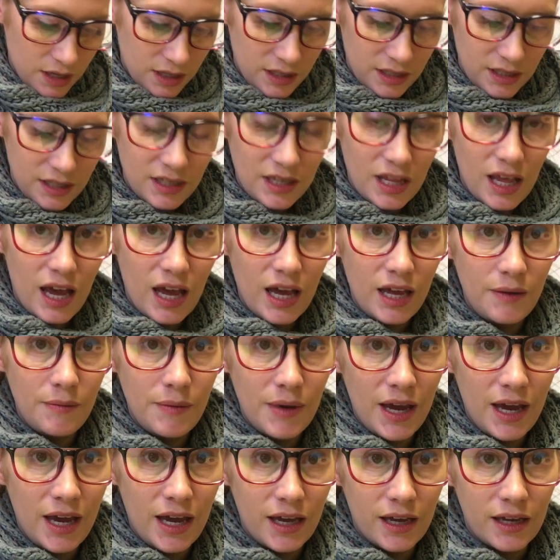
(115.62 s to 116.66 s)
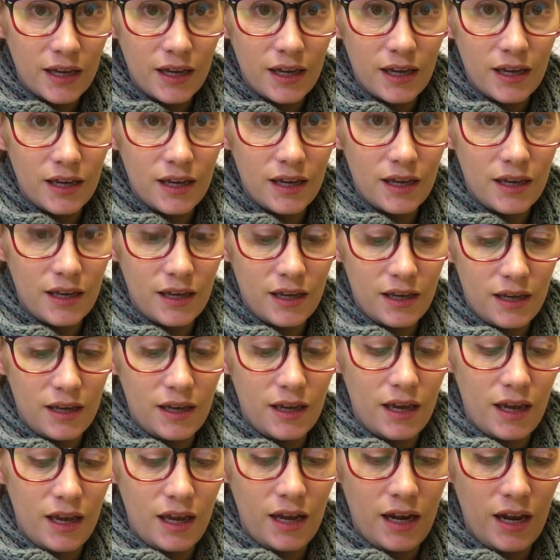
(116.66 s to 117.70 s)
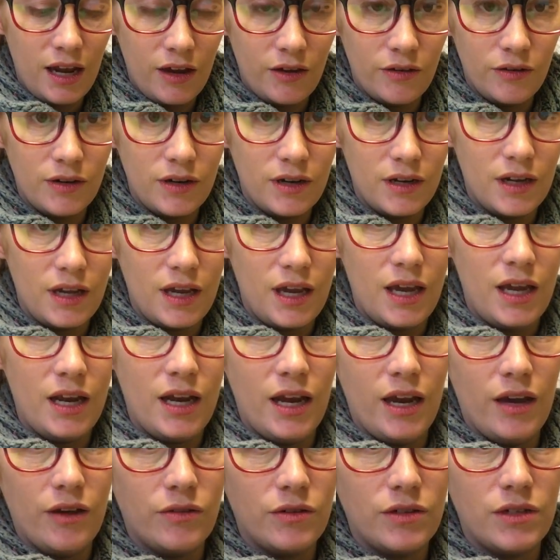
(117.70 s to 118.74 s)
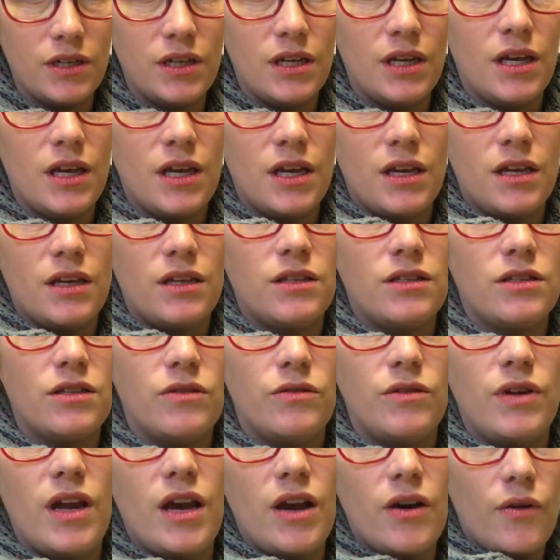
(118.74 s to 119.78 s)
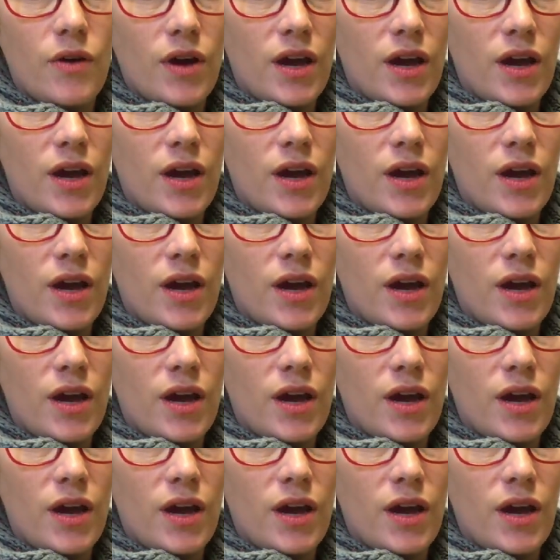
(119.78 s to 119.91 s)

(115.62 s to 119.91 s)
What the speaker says: slide back, and out and out. So now